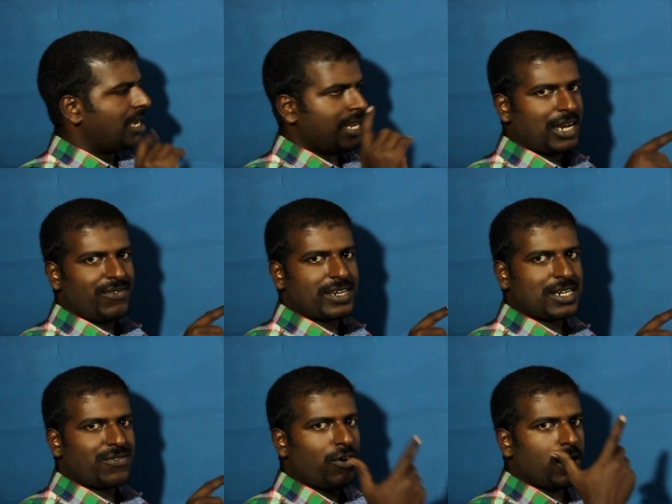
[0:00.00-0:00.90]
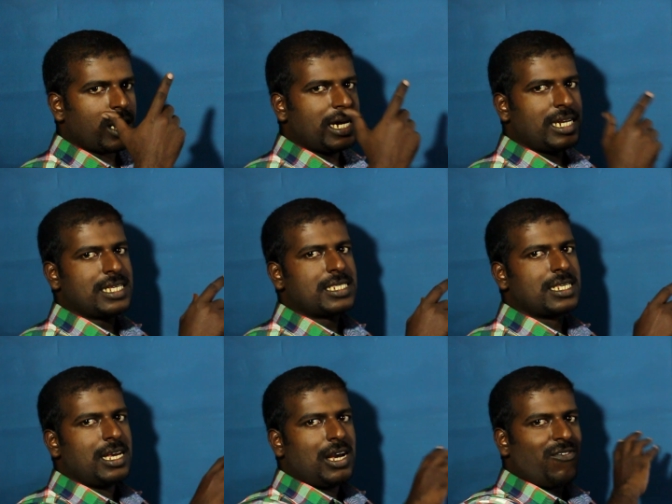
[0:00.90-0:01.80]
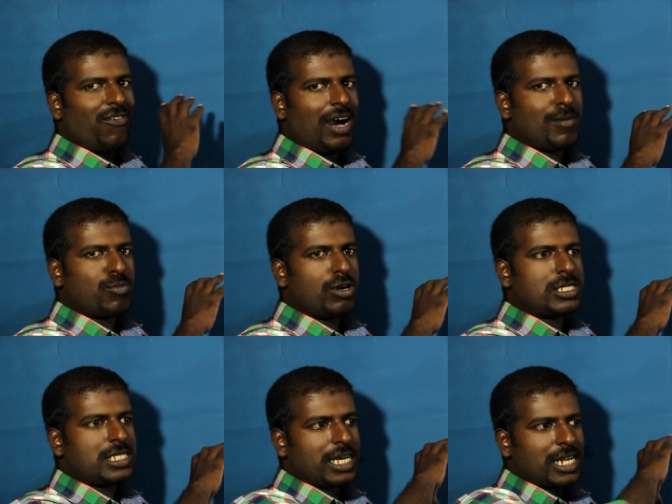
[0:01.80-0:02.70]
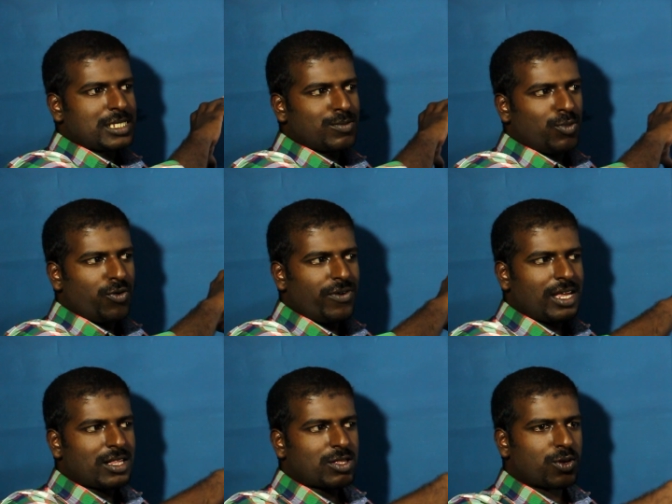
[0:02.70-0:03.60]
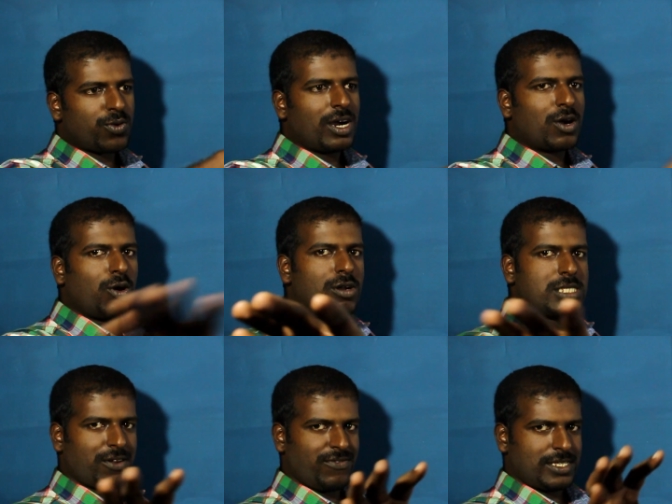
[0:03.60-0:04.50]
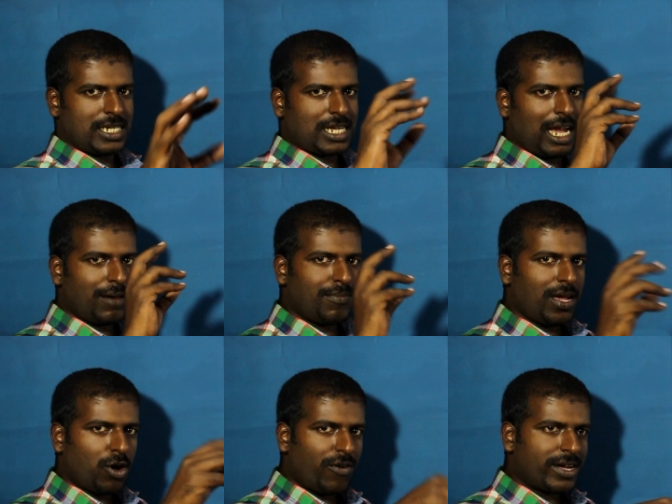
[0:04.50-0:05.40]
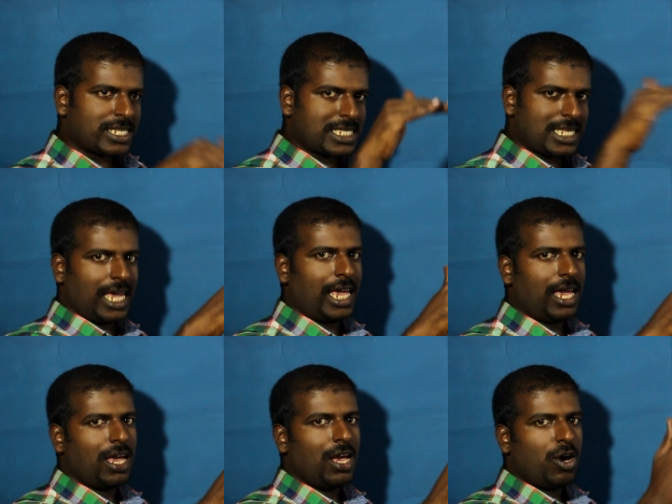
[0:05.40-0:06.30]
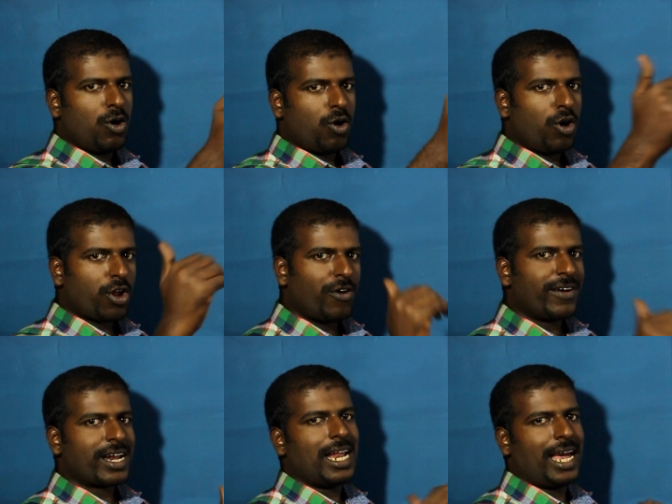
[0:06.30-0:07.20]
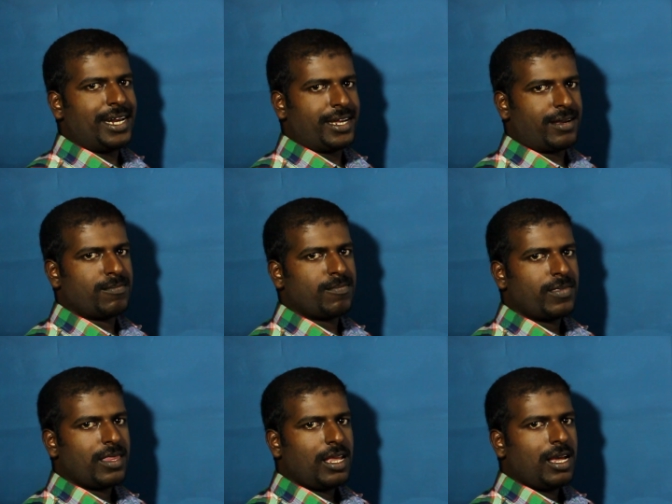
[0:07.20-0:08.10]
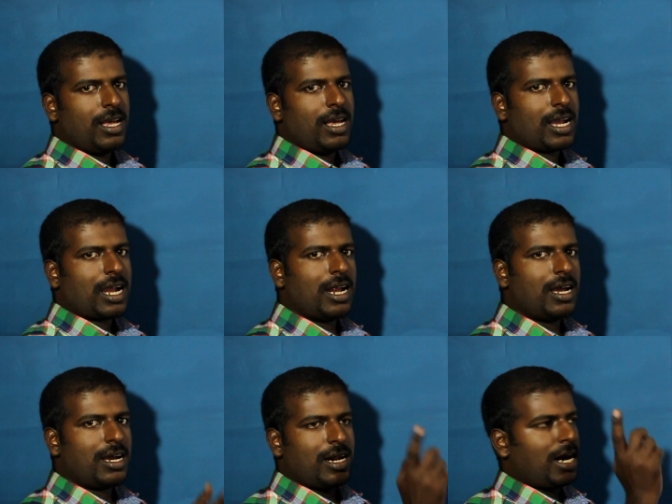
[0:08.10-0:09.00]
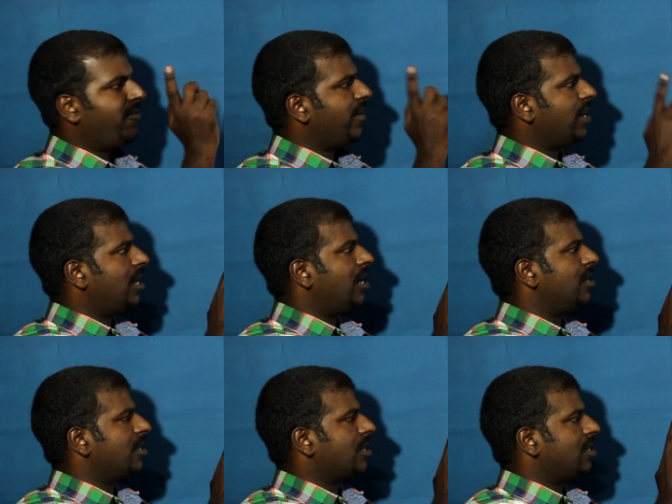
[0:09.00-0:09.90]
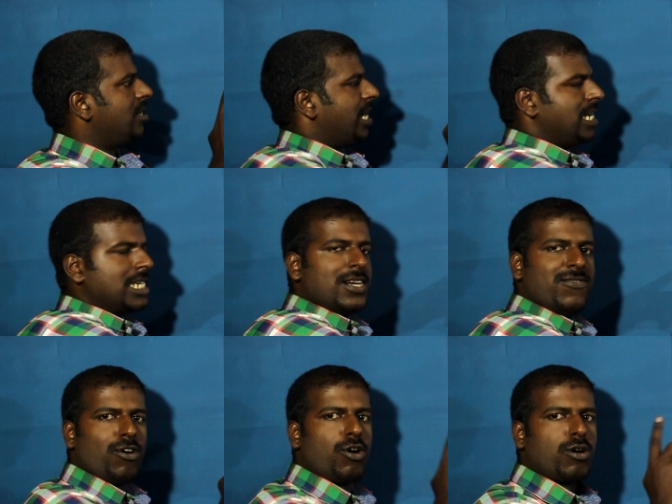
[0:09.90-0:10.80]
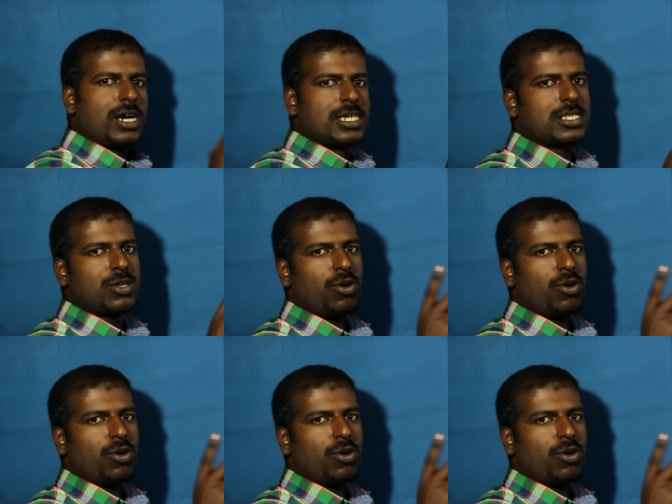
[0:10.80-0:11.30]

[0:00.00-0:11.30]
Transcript: In advection fog, it is warm moisture is moving through a cold surface. It can be over sea or over land. Uh, uh, uh, radiation fog occurs